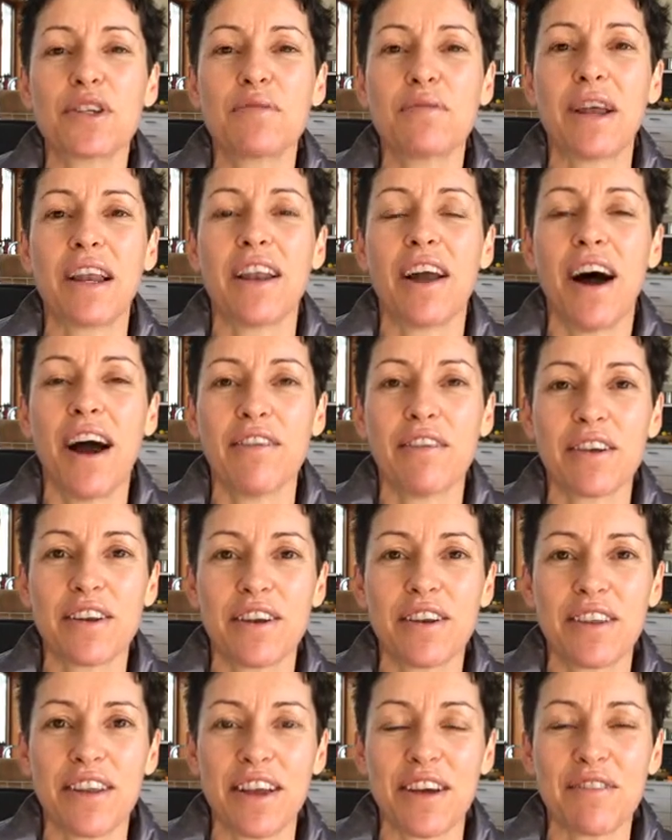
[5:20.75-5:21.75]
me live. I
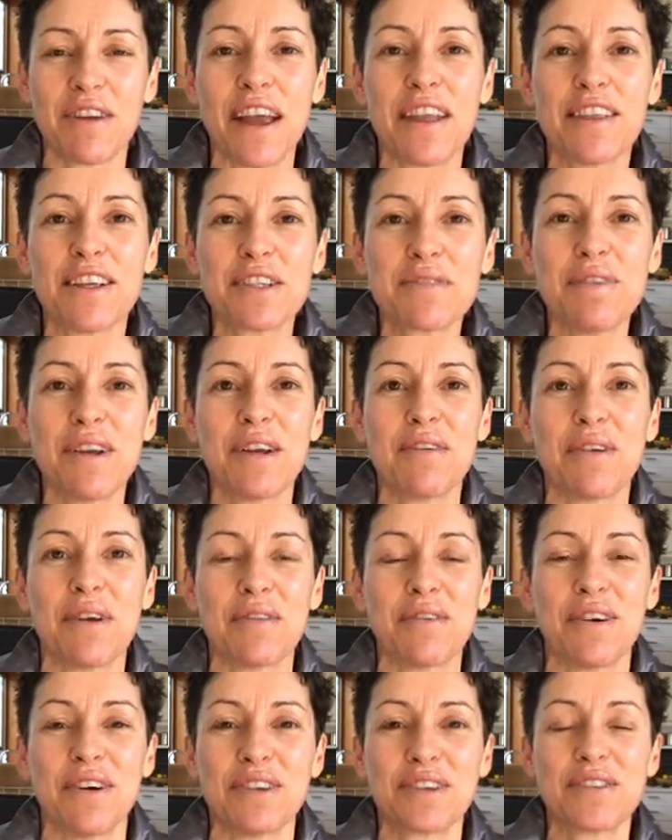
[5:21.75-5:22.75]
don't think I've had this many
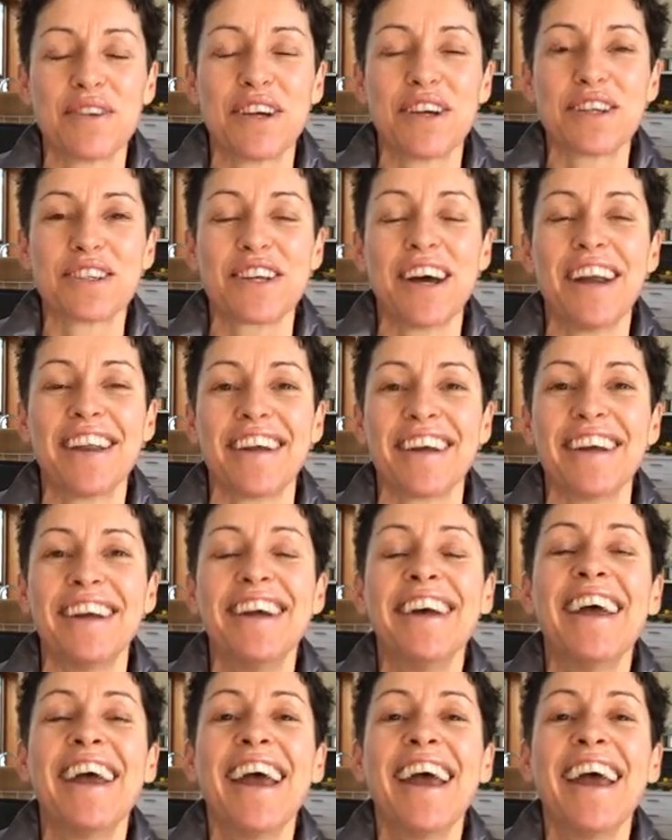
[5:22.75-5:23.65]
people on. It's very exciting.